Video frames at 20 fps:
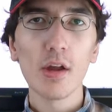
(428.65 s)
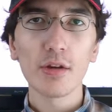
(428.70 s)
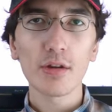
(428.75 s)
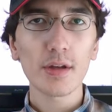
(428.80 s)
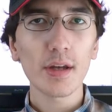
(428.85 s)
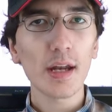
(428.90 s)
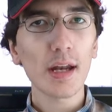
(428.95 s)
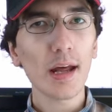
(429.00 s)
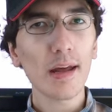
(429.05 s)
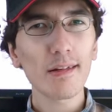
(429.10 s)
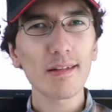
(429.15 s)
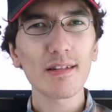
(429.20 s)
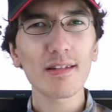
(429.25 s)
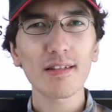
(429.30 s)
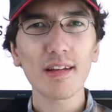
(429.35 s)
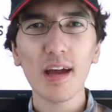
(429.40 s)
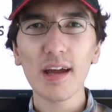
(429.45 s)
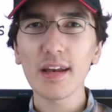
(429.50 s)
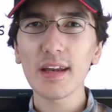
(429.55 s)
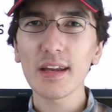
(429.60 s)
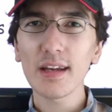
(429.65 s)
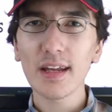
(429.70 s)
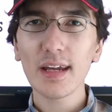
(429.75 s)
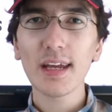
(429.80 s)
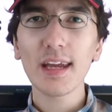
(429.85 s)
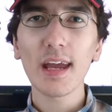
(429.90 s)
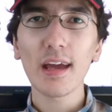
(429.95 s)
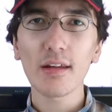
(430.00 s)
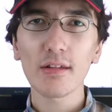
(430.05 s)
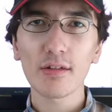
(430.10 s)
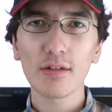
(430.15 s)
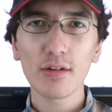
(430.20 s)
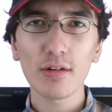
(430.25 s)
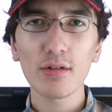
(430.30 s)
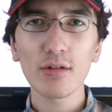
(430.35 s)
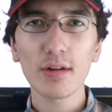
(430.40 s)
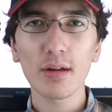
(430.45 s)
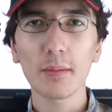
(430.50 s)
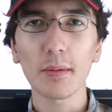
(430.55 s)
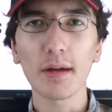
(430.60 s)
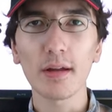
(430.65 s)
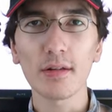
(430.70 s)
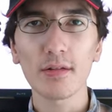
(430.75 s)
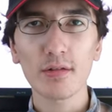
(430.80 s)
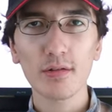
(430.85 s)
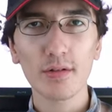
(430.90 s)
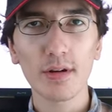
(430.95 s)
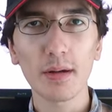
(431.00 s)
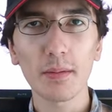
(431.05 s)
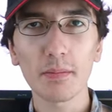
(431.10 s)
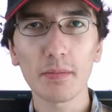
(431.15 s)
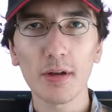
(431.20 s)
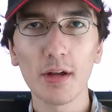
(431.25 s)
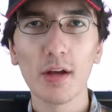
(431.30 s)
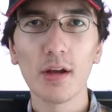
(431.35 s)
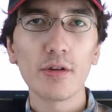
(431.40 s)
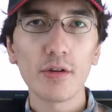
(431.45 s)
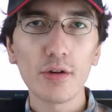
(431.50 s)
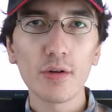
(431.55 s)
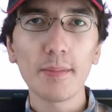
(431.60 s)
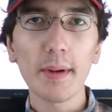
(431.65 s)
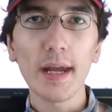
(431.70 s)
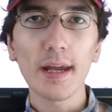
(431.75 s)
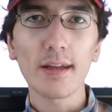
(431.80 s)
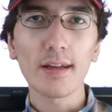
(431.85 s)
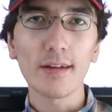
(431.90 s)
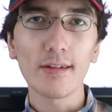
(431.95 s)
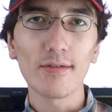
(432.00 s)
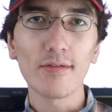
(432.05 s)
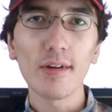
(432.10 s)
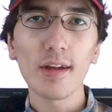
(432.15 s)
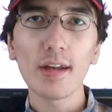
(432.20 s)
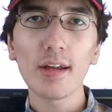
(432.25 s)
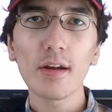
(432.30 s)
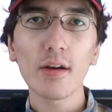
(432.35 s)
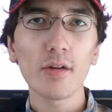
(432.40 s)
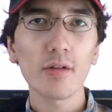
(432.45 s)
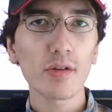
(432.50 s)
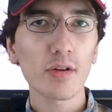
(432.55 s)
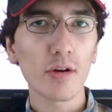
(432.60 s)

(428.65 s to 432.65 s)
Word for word: So then I decided against using my script to make this video.